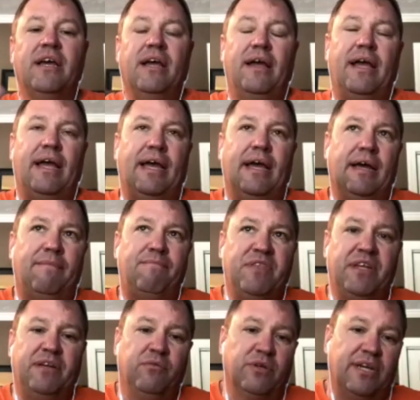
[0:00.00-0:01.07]
And
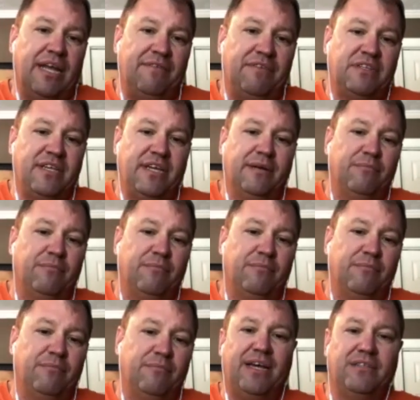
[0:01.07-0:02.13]
then we're going to have you take a brief
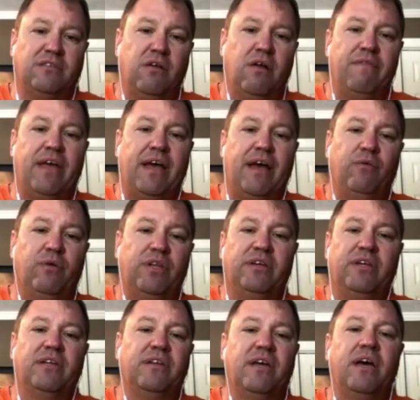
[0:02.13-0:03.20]
test on that when you
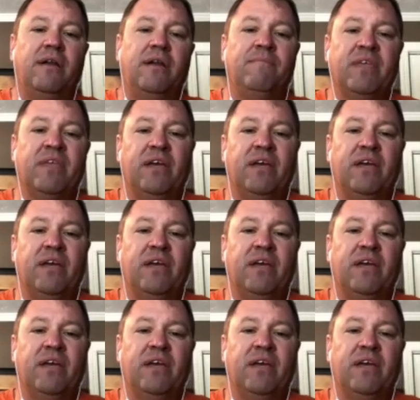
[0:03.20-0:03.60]
get done.